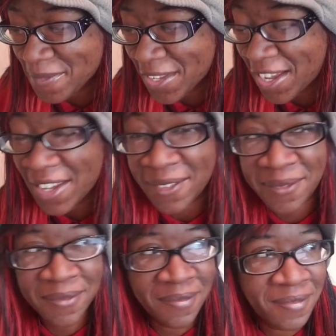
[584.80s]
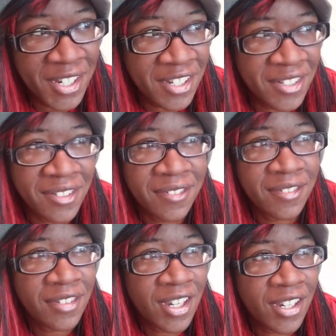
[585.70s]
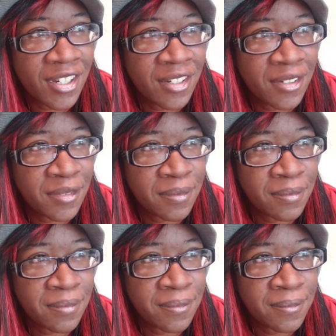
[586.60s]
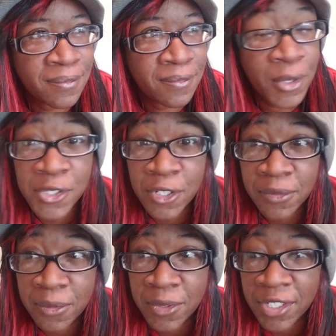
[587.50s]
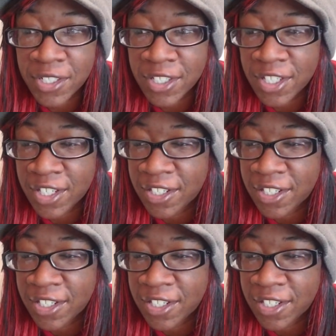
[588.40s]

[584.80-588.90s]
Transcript: I've done voiceover work,